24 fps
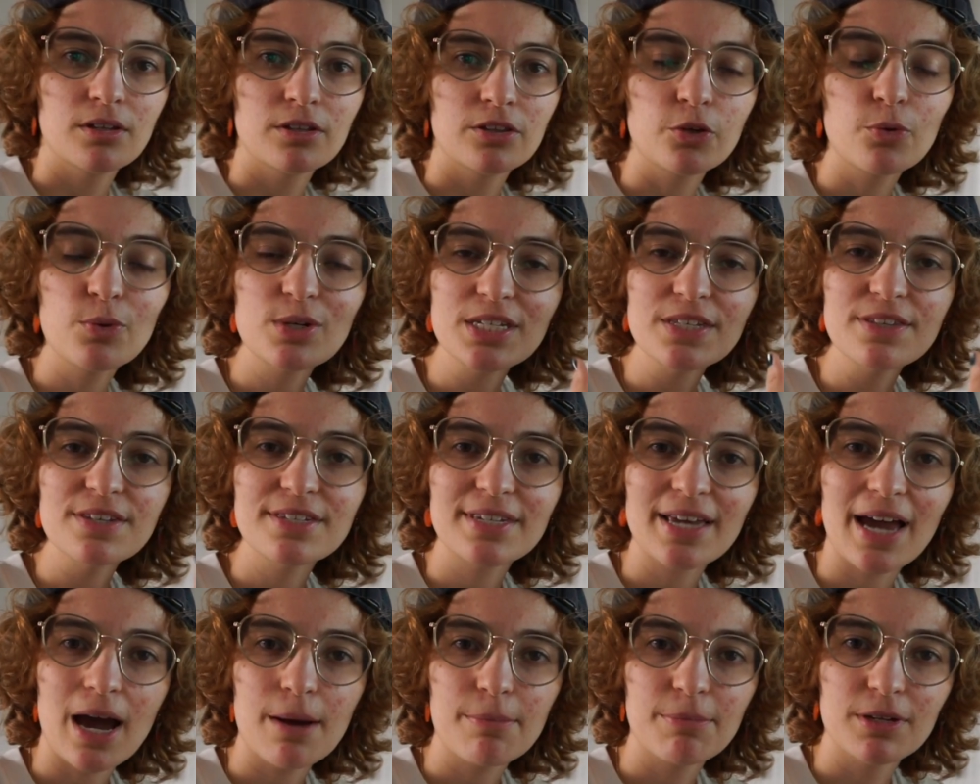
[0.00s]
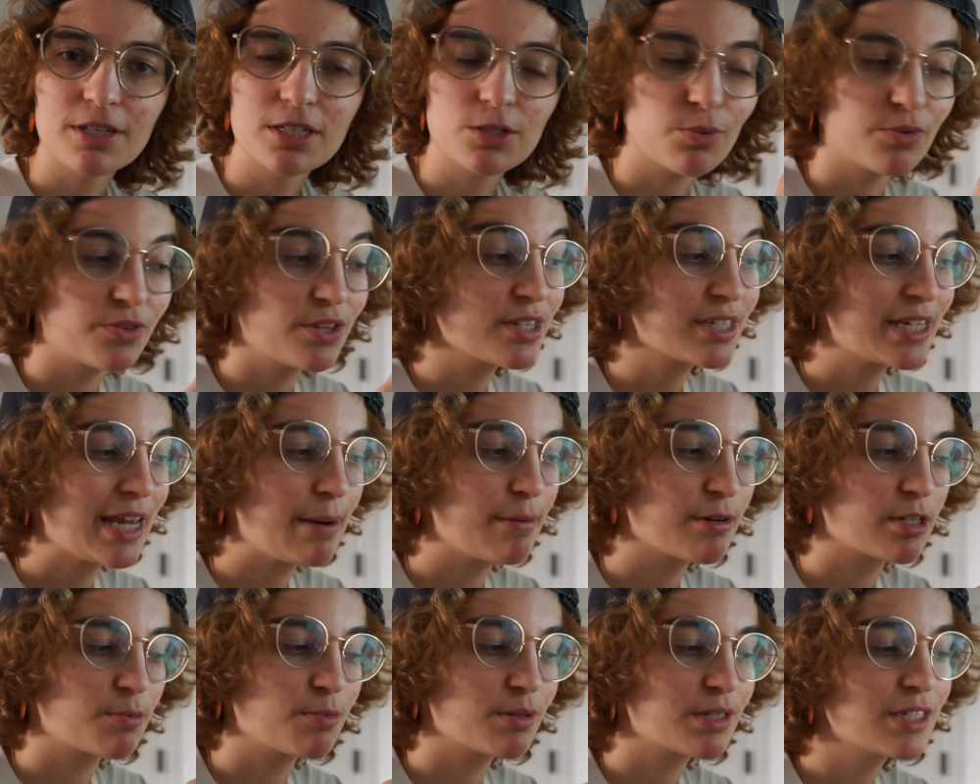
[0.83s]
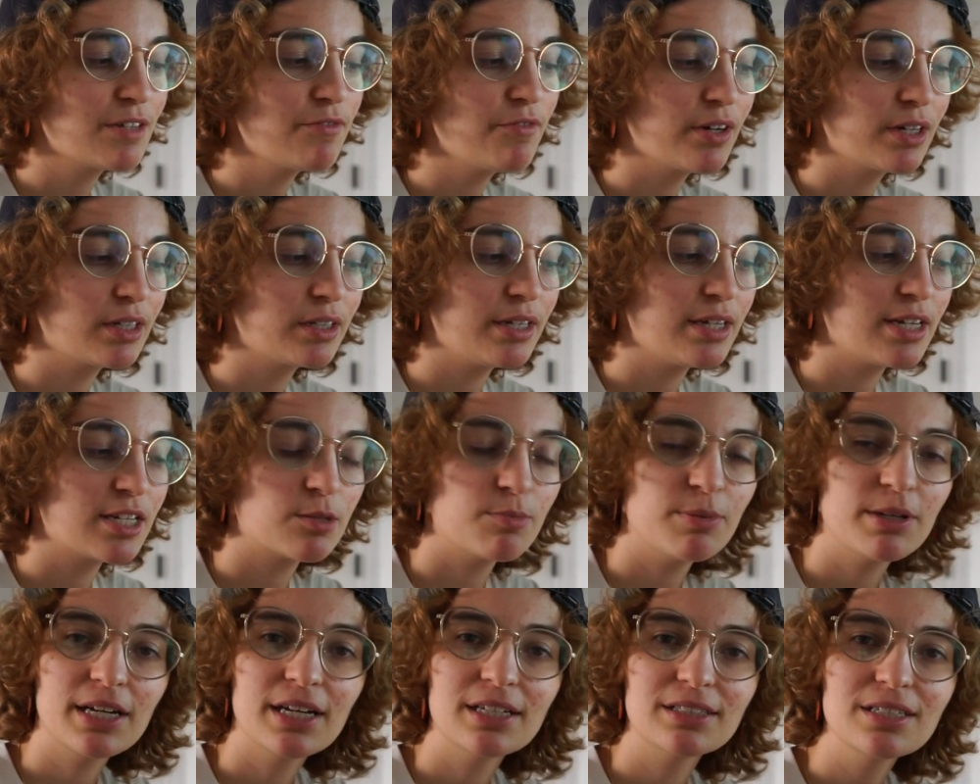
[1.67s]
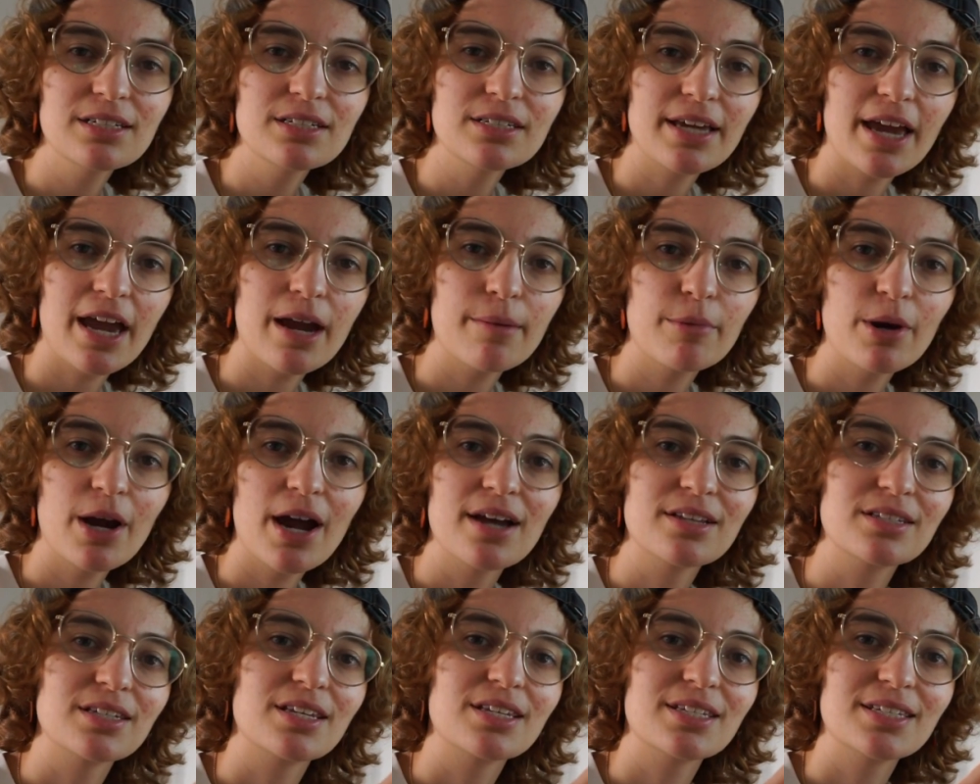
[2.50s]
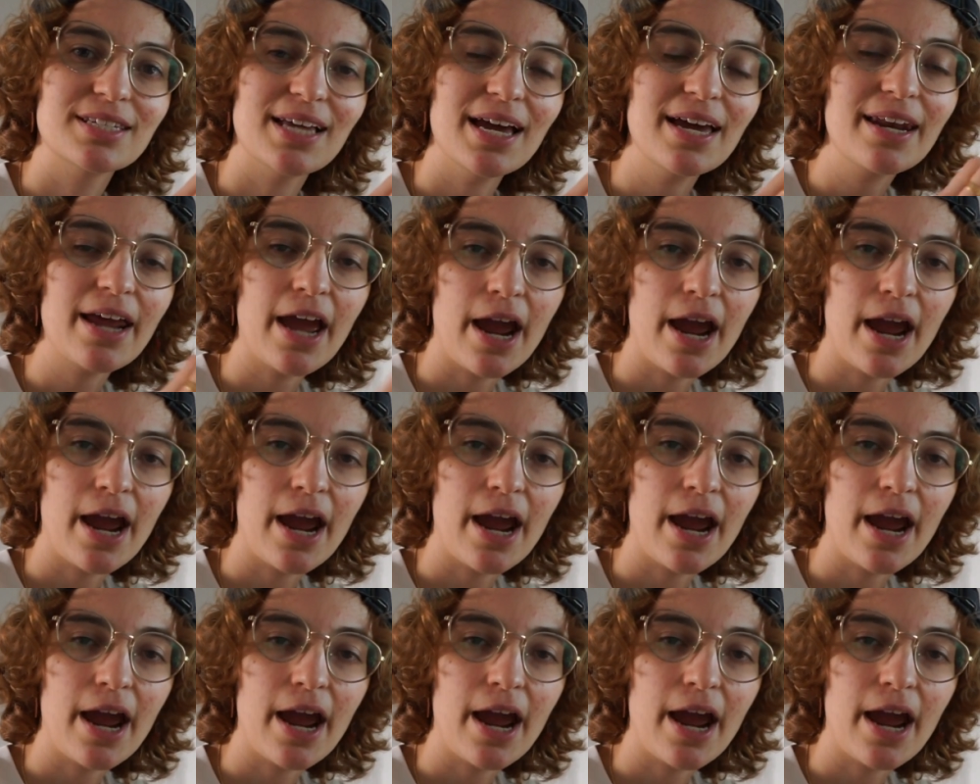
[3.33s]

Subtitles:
The reason this happens with this camera specifically is because this camera has a set